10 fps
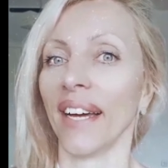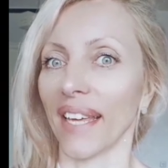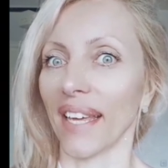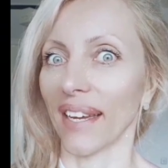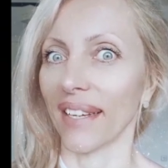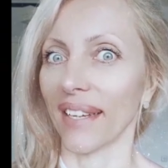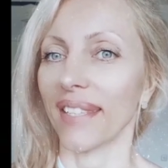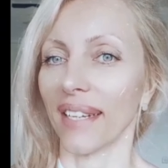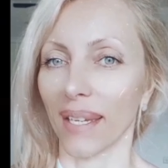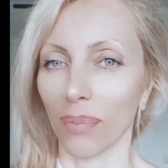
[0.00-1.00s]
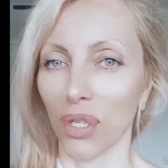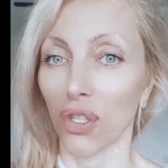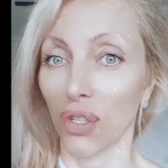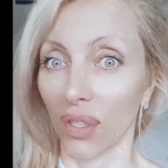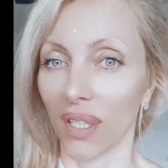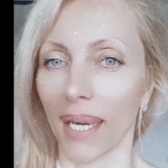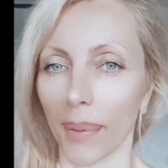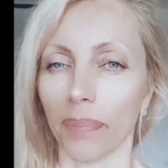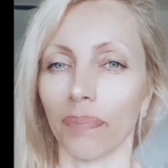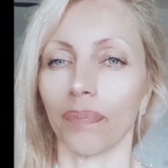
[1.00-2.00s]
Yeah, I still can be shocked,
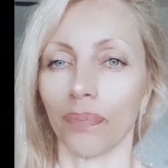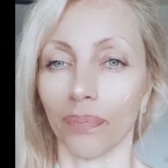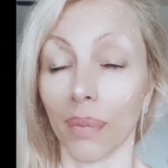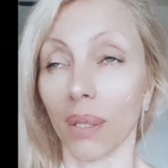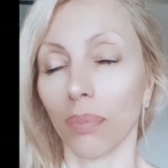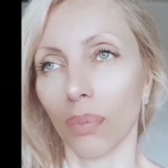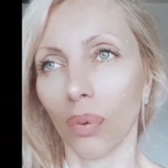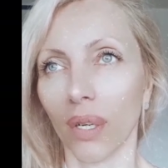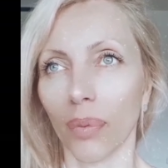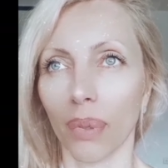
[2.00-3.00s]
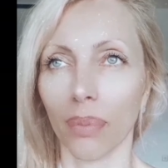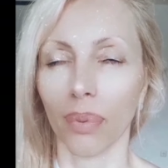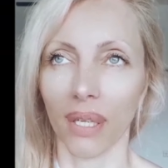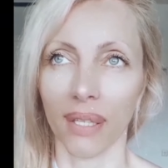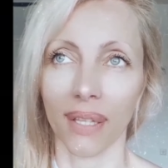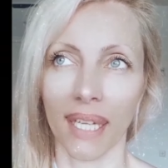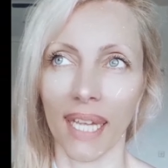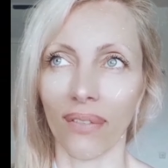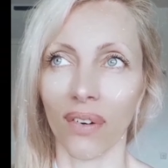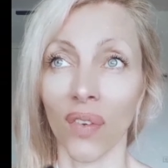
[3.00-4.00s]
yeah. But people are people and they
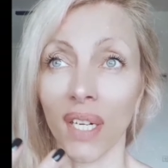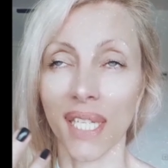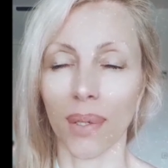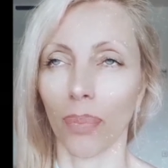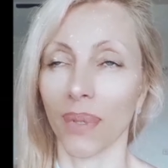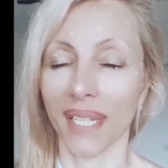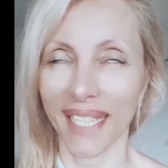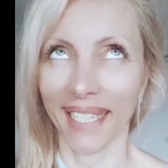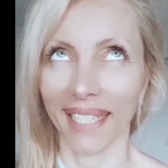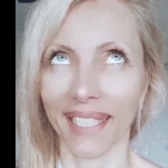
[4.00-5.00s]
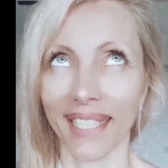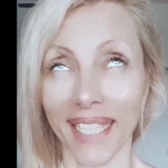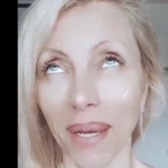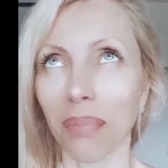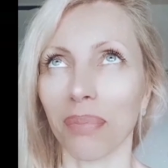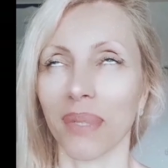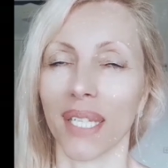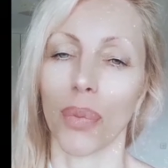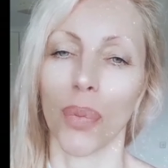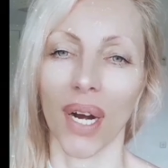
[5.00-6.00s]
never will stop
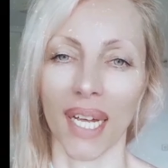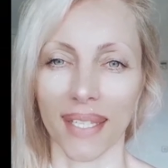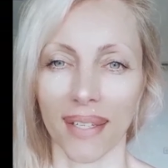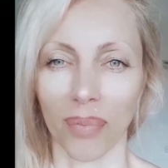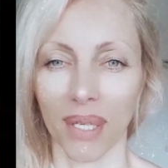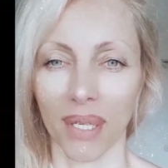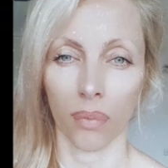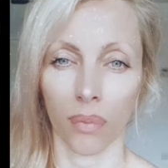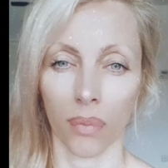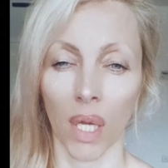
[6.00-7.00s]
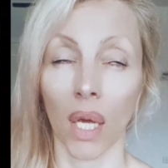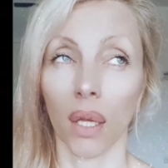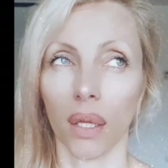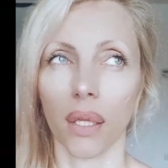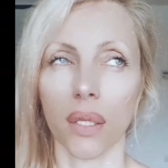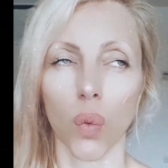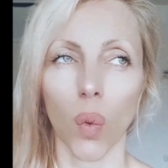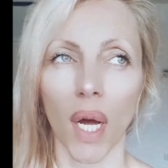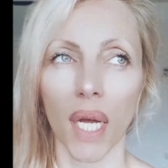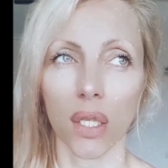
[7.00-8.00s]
surprising me. That is
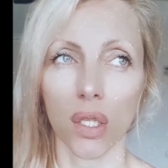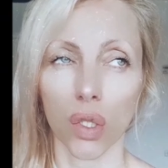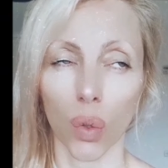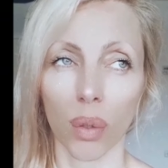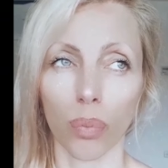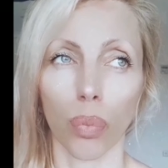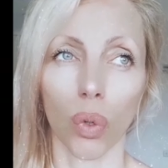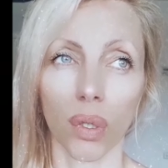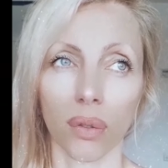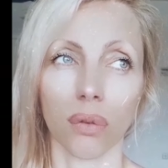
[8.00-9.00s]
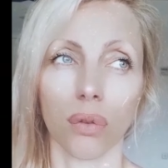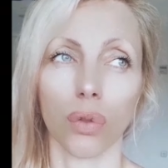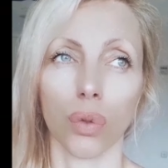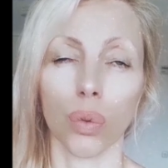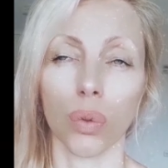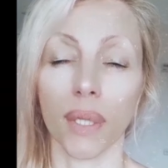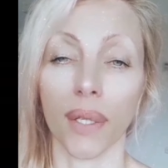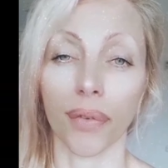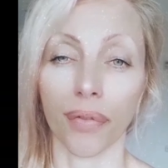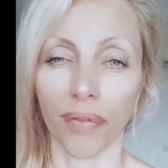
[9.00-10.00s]
why it is so important to
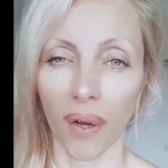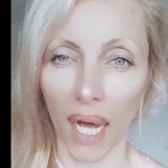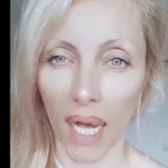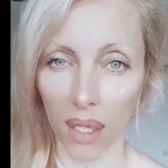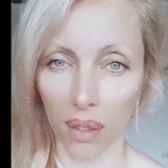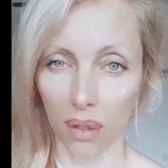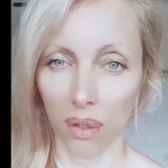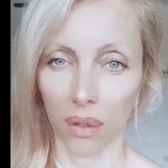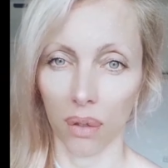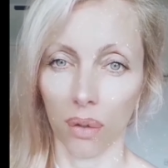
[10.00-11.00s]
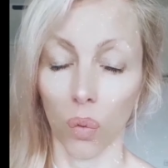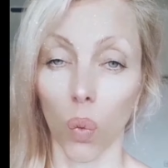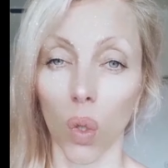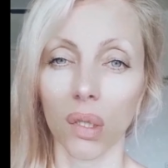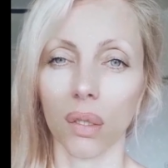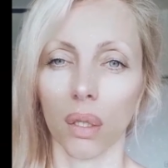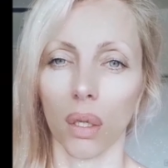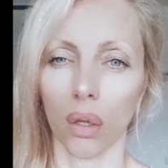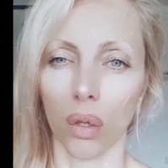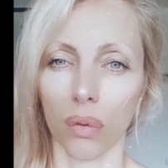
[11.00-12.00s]
define what
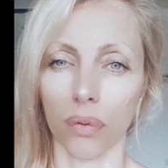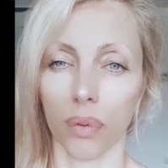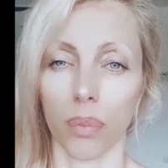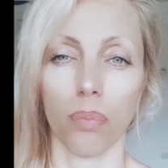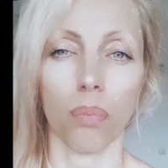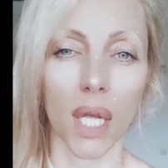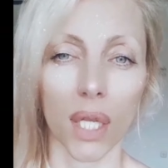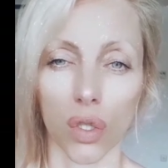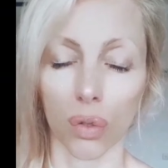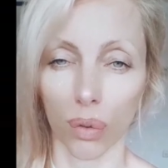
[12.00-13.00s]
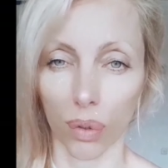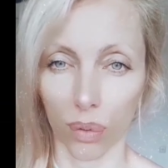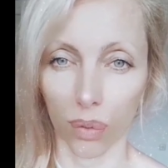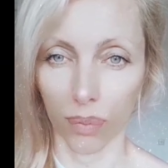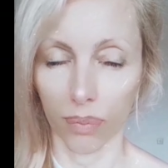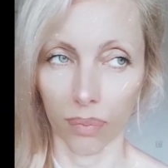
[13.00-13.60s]
love means to you.